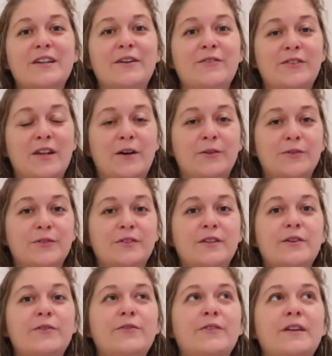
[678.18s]
unknown,
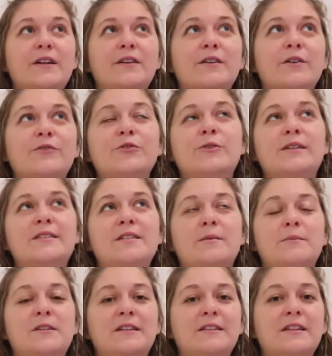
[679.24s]
the fear of doing
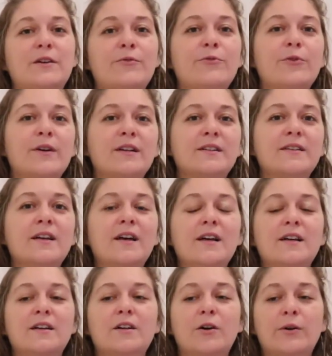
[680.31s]
something different,
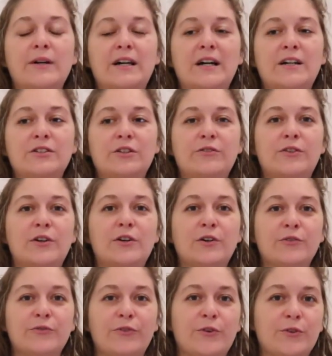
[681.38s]
going out of your
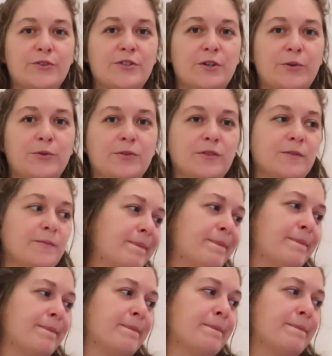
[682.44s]
comfort zone.
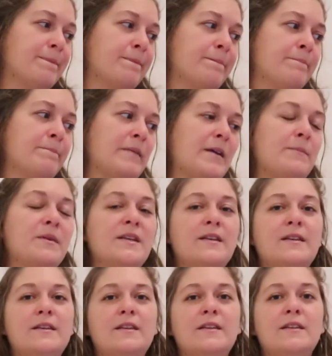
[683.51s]

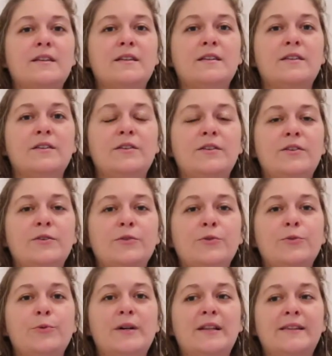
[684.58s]
Maybe
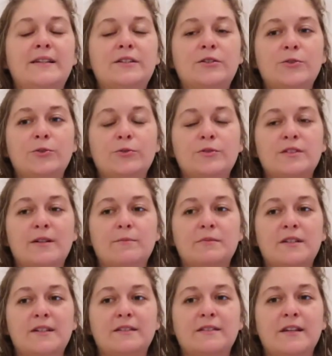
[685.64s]
you will need to do
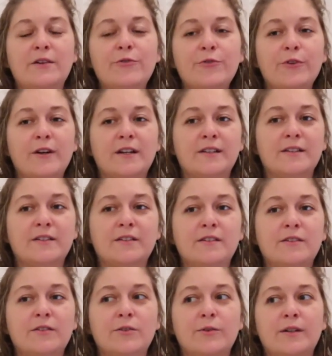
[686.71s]
something different,
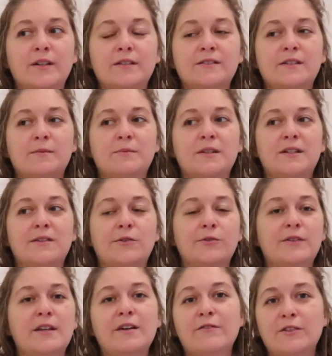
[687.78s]
doing something you
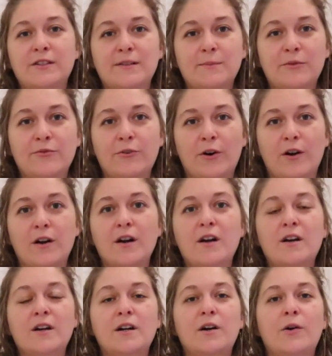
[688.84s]
never did before,
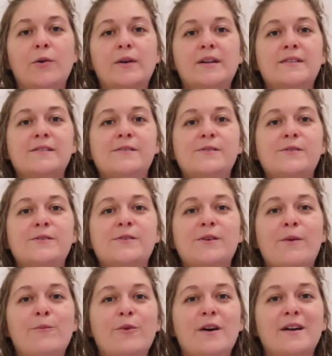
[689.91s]
going
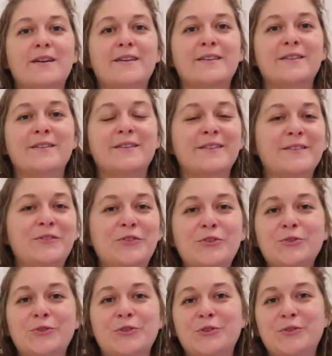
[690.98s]
somewhere
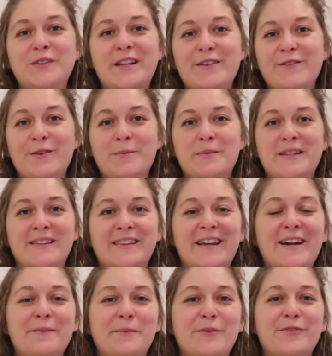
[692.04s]
new, you never been
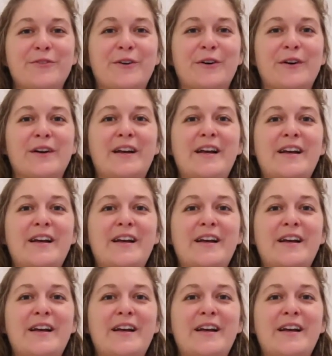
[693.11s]
there before,